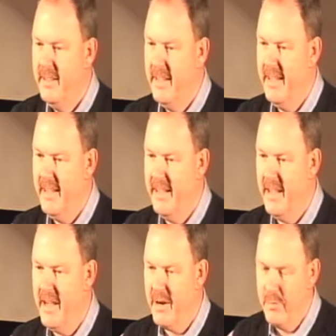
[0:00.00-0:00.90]
in
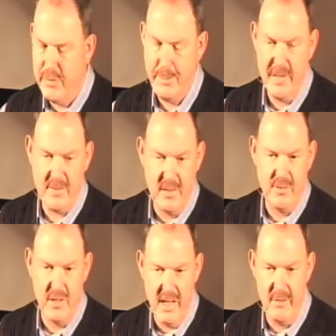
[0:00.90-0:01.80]
uh, aerospace
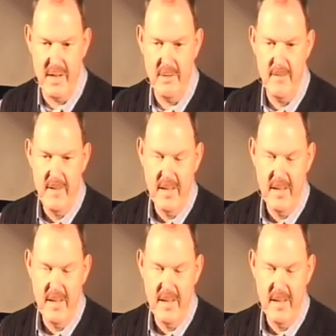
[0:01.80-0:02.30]
engineering,